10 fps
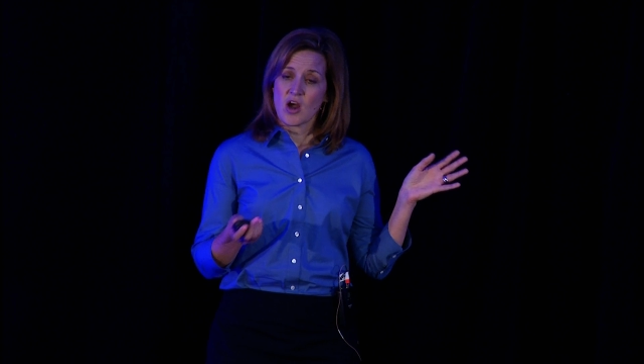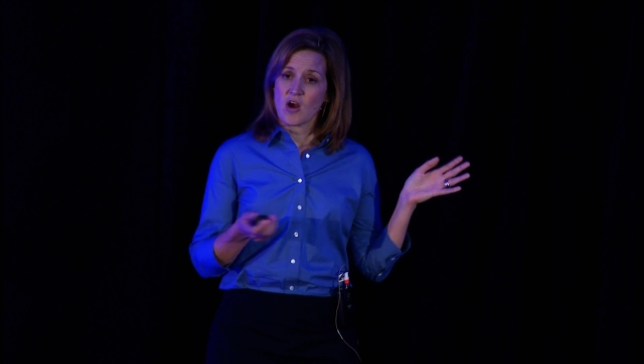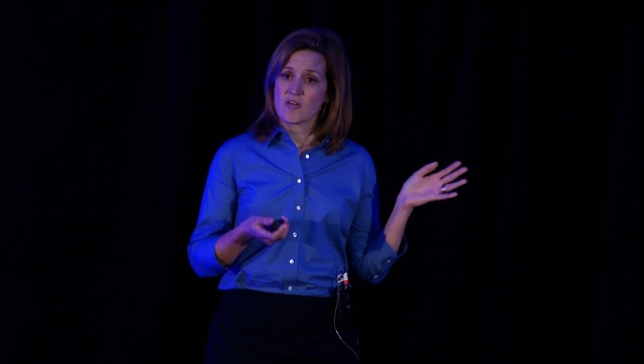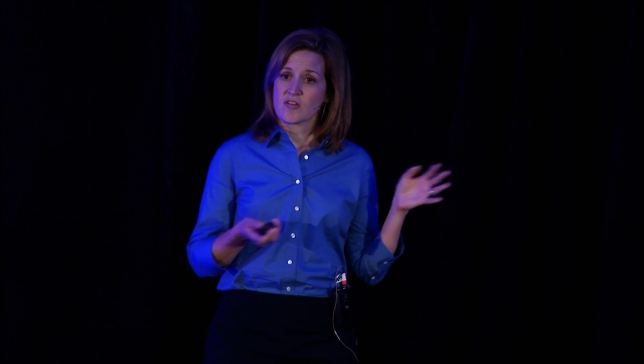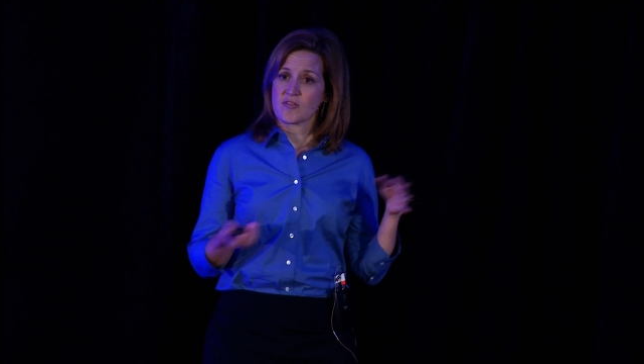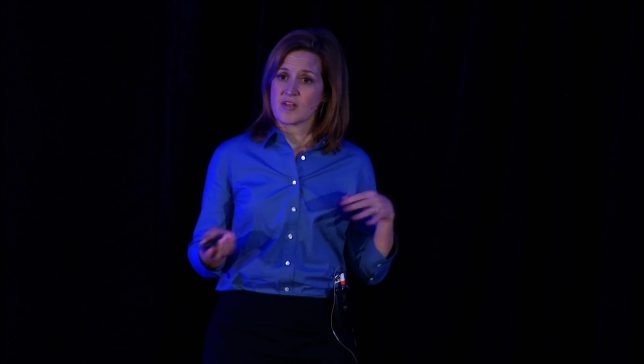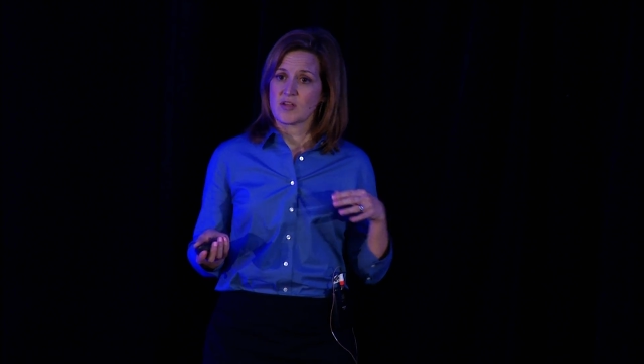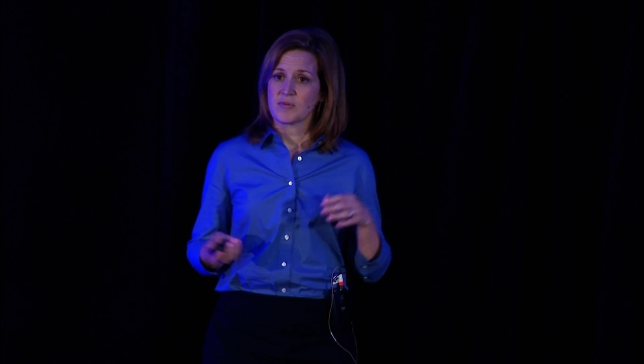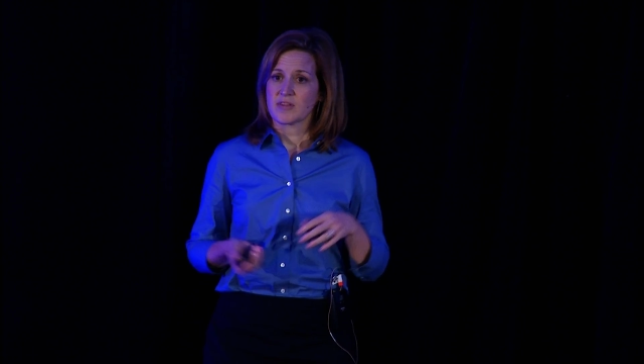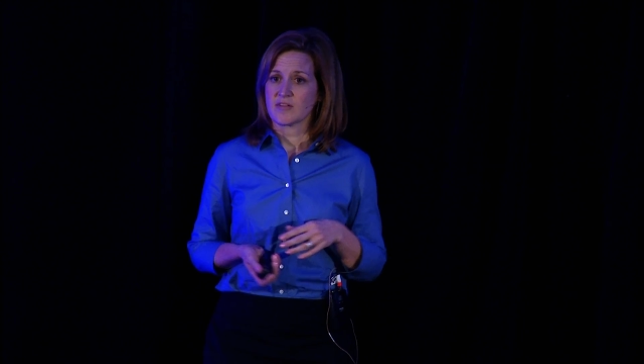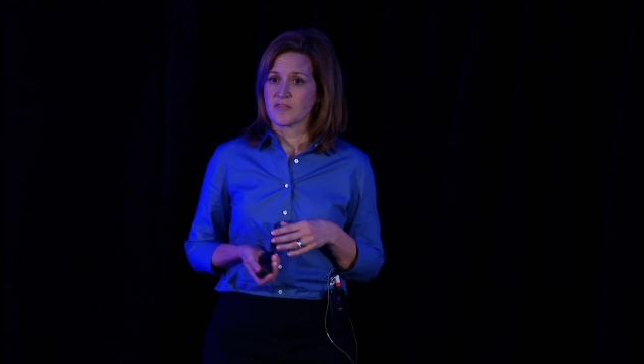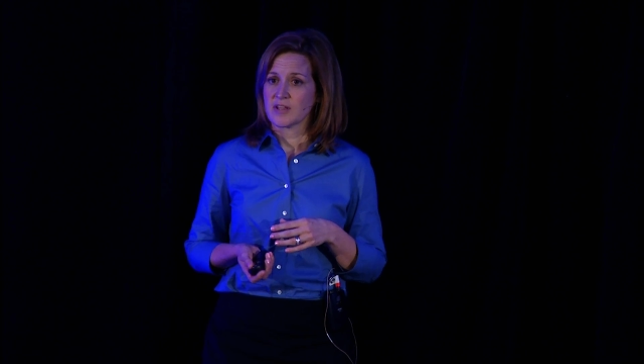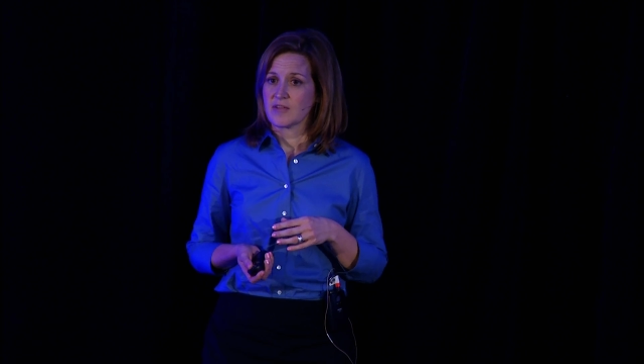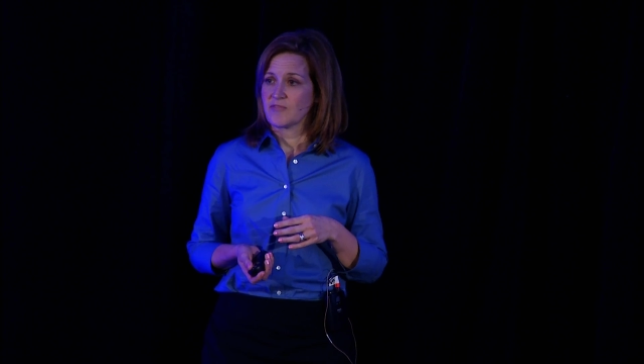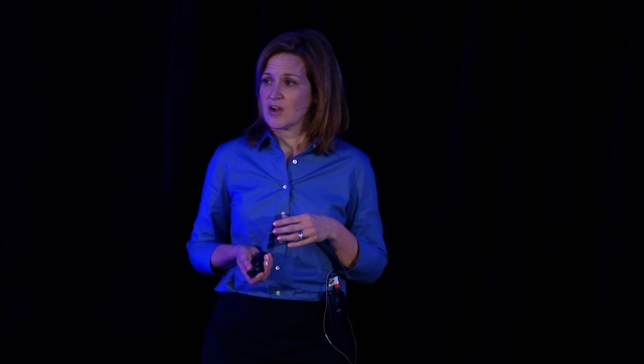are associated with
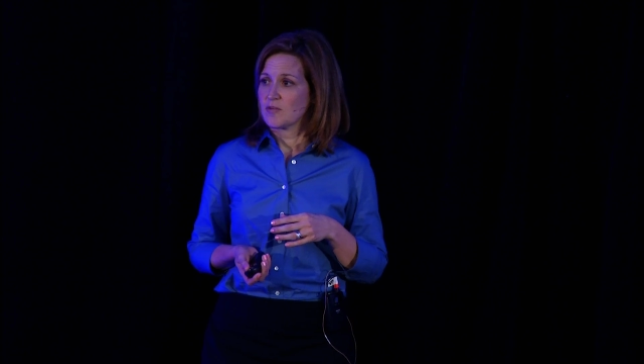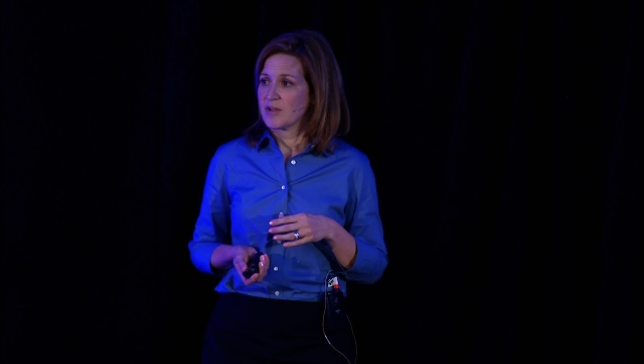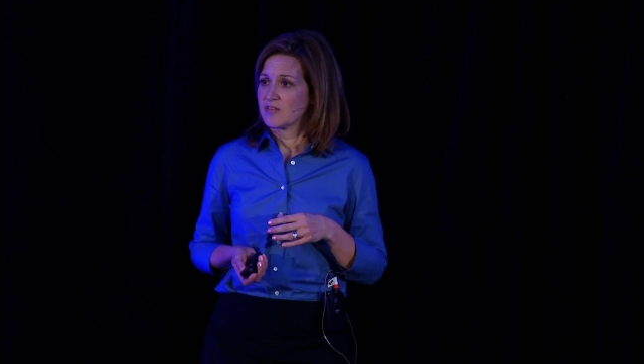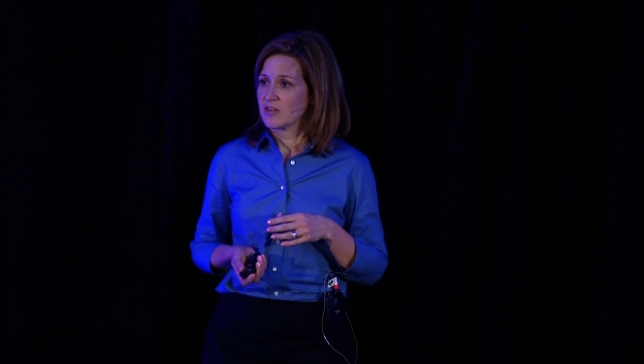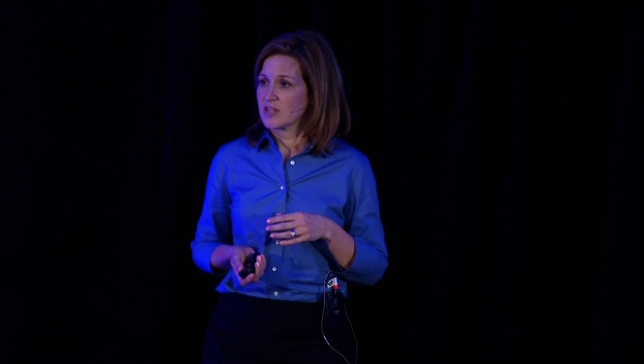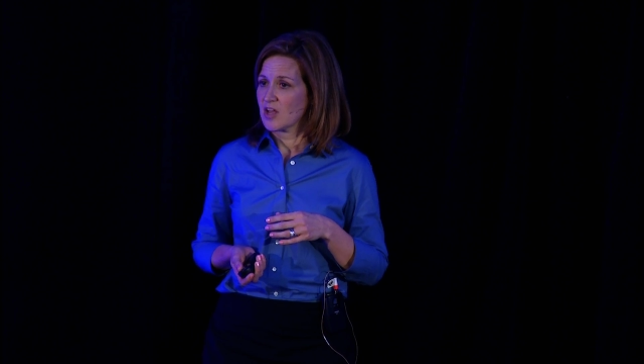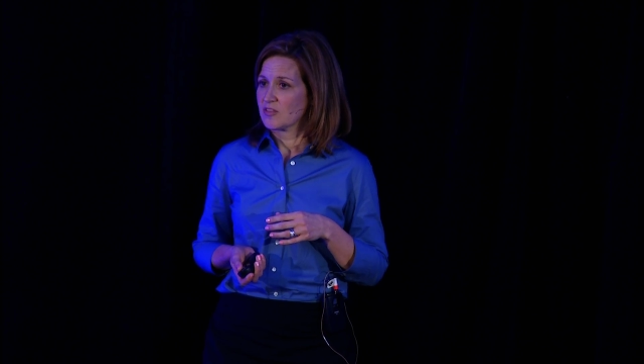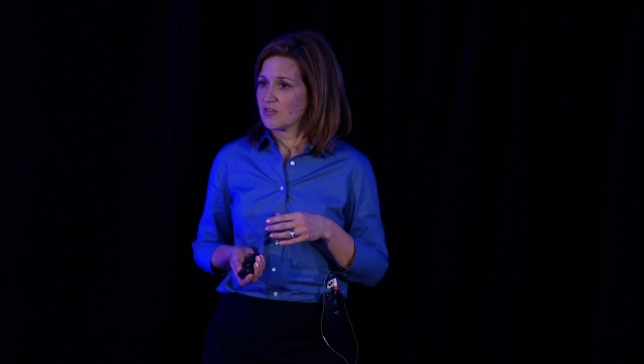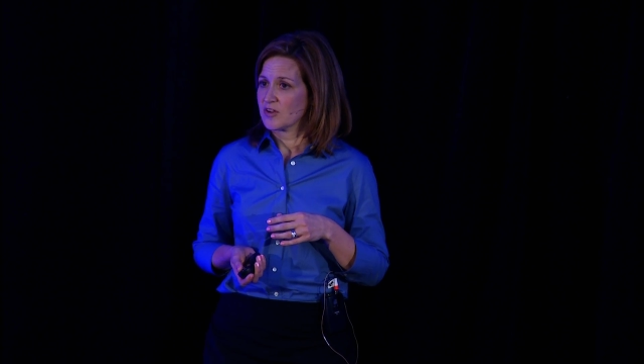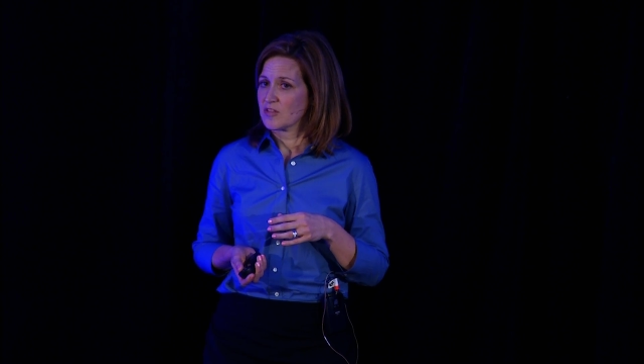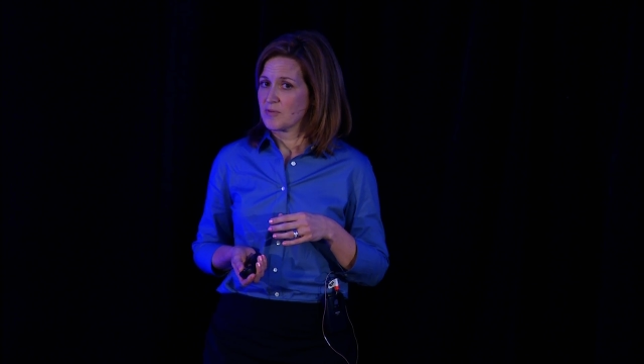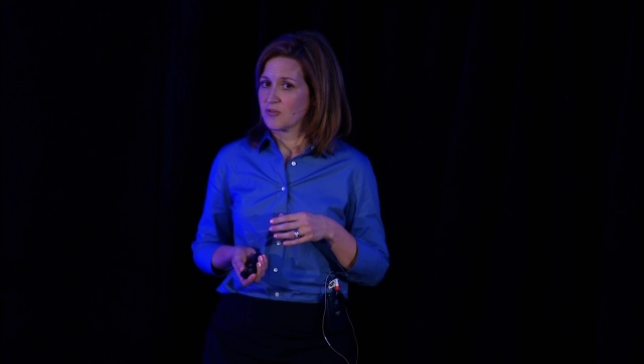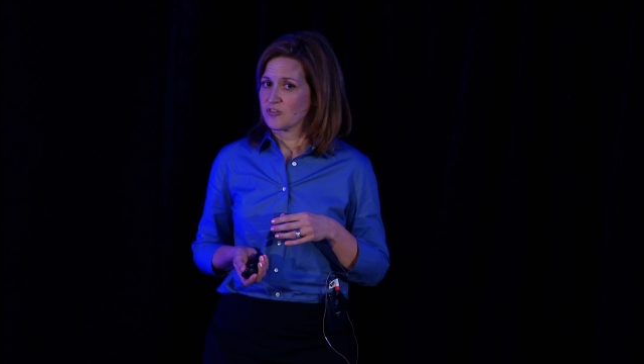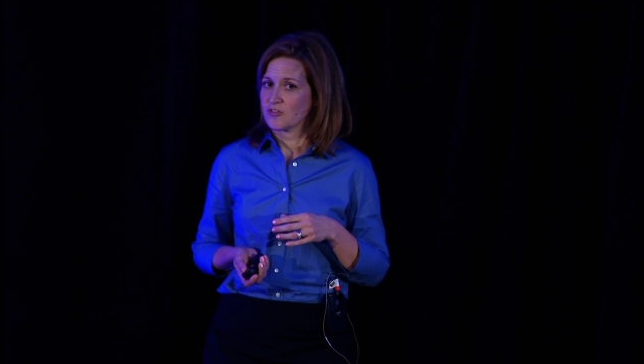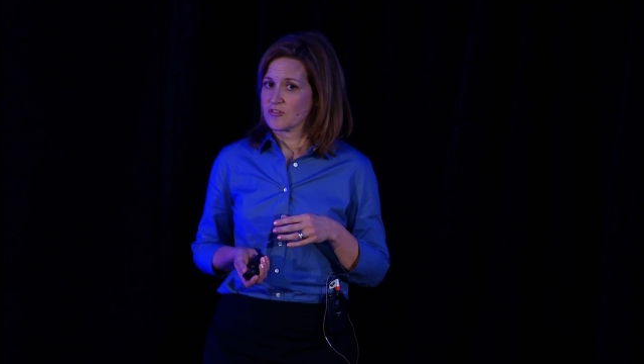different environmental and other
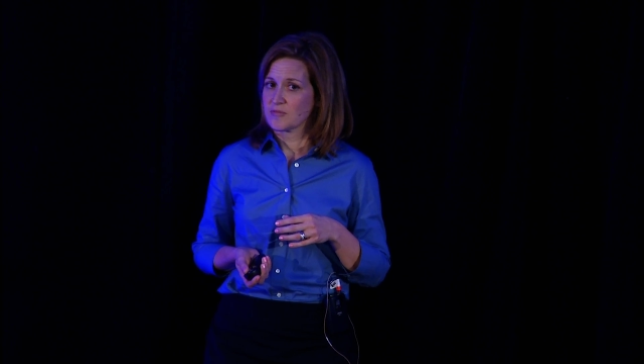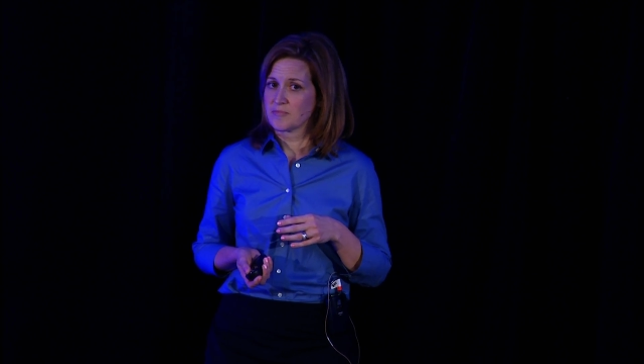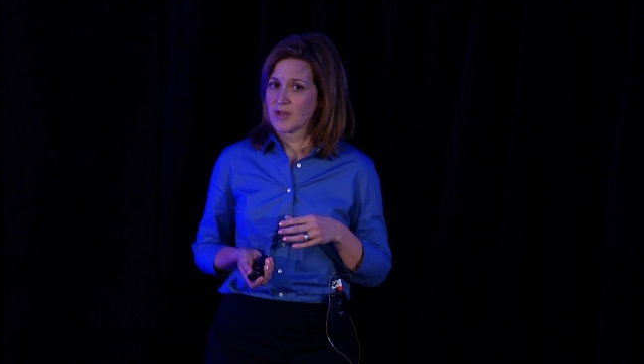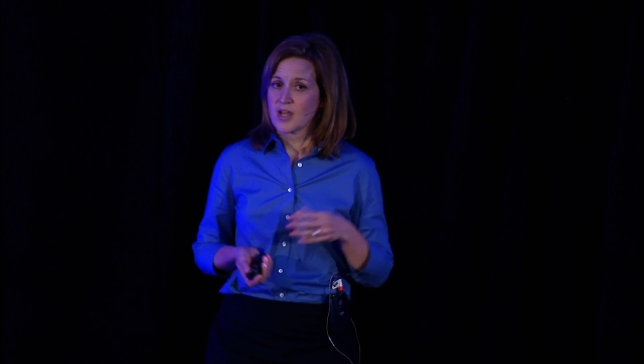exposures.